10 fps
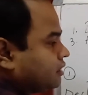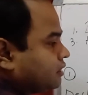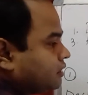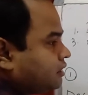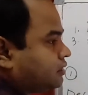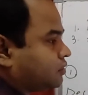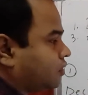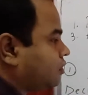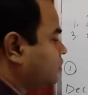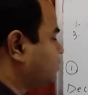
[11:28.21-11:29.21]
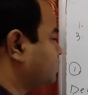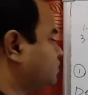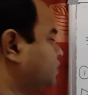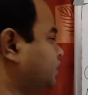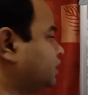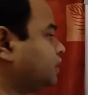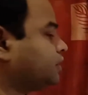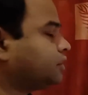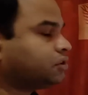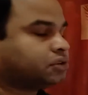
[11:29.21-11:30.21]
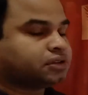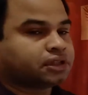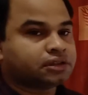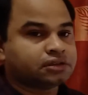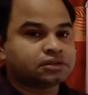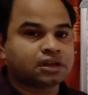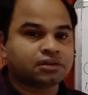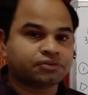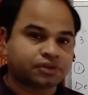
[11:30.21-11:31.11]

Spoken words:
is called this declination, that is alpha.